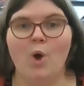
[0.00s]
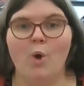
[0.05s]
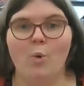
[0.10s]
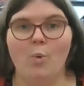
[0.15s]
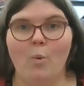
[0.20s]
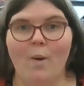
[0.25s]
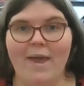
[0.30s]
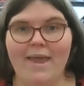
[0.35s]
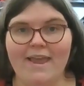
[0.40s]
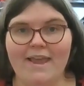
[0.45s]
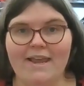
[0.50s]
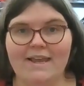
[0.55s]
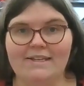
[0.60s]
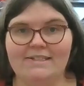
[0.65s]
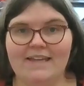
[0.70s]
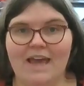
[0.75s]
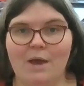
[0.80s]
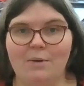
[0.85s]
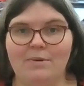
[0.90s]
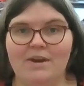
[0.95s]
Way
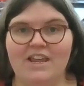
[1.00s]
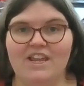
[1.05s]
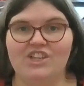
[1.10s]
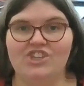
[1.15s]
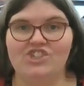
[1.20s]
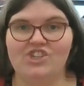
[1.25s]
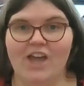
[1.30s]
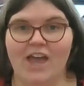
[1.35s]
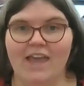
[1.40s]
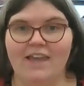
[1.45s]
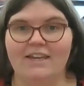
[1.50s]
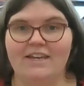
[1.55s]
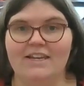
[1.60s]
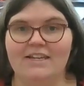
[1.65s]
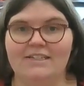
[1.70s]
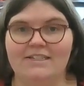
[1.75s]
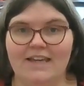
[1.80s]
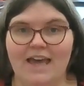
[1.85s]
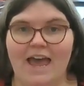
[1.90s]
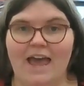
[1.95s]
down in
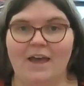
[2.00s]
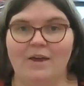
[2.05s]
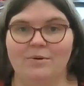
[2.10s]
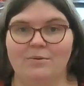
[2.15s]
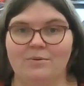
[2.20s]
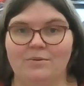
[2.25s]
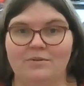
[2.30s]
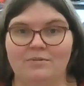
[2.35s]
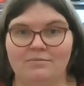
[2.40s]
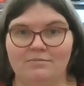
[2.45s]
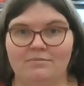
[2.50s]
Chinatown.